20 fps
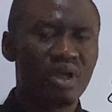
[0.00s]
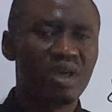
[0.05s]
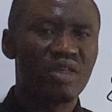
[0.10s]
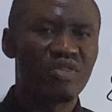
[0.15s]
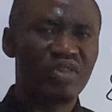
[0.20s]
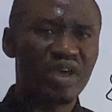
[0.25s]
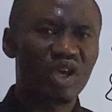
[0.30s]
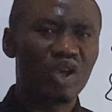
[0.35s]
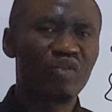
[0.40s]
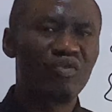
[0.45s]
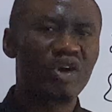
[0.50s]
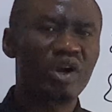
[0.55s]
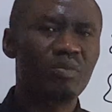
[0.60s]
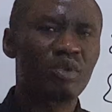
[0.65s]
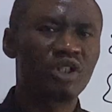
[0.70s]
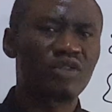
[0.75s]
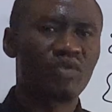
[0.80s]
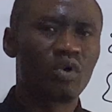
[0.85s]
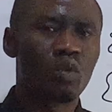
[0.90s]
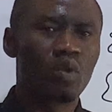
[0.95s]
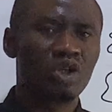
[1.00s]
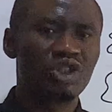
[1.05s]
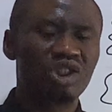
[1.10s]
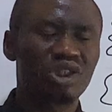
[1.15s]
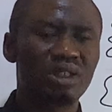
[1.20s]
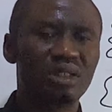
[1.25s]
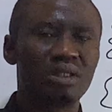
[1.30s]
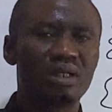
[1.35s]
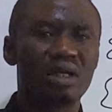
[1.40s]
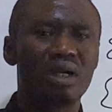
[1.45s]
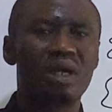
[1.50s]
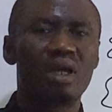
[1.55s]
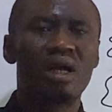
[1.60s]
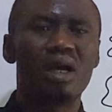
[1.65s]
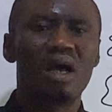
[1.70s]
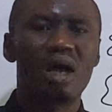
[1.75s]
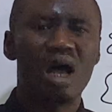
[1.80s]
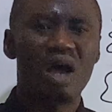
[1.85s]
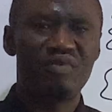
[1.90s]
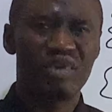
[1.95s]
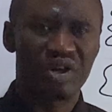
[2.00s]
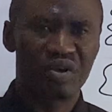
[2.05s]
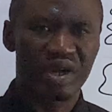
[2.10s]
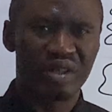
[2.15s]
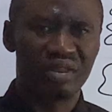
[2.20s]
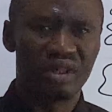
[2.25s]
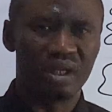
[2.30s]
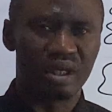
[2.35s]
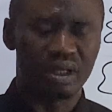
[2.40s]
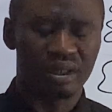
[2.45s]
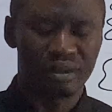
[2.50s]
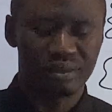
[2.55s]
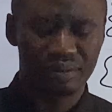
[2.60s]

Thank you very much for watching. Have a great day.